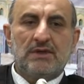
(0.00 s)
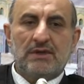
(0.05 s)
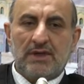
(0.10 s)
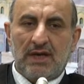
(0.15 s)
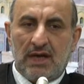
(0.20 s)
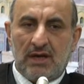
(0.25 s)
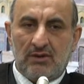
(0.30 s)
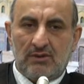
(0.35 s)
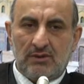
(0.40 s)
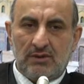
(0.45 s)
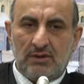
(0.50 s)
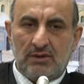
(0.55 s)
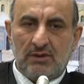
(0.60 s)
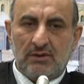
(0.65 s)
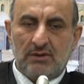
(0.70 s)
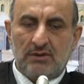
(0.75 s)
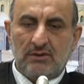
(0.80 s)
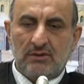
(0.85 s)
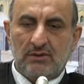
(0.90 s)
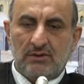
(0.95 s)

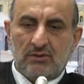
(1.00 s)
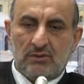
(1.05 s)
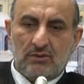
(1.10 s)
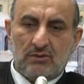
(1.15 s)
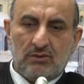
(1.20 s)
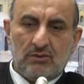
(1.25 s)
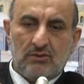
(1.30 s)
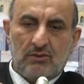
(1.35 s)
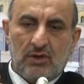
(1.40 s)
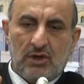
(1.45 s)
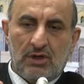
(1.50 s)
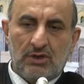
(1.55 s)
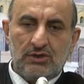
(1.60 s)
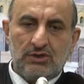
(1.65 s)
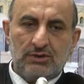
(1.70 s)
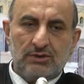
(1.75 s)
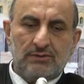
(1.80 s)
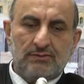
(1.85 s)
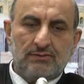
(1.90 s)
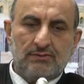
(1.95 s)
down to
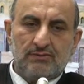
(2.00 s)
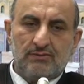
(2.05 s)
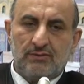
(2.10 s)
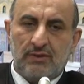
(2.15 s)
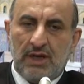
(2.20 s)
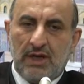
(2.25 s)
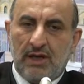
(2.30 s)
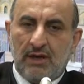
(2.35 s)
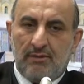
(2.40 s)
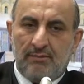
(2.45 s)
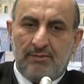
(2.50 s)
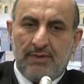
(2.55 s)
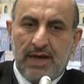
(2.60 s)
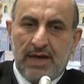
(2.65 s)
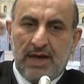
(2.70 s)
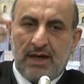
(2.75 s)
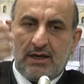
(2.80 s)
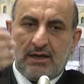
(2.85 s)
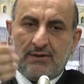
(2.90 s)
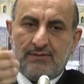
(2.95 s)
wash the
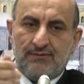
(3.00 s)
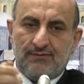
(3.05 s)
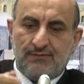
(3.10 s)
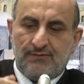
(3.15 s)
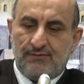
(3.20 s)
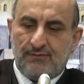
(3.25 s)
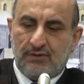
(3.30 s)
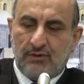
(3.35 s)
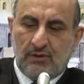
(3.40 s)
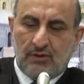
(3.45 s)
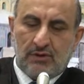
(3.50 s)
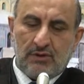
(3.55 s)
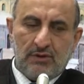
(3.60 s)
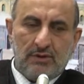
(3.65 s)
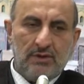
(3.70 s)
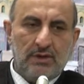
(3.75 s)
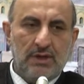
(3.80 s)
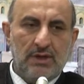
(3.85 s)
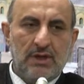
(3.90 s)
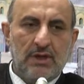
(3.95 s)
back,
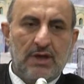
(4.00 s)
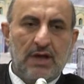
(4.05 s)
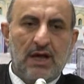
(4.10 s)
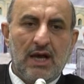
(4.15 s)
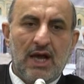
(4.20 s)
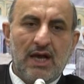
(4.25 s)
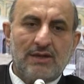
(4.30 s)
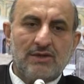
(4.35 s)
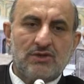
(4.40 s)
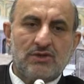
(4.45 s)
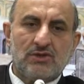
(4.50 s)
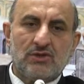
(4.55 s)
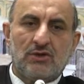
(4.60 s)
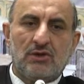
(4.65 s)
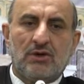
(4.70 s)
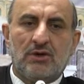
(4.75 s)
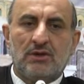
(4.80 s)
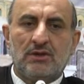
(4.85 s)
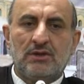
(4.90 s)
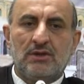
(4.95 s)
forth, and
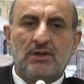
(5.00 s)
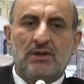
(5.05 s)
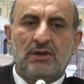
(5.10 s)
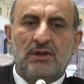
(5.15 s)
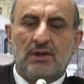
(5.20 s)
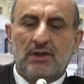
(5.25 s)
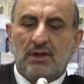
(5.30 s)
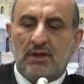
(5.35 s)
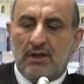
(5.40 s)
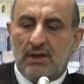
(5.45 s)
so on.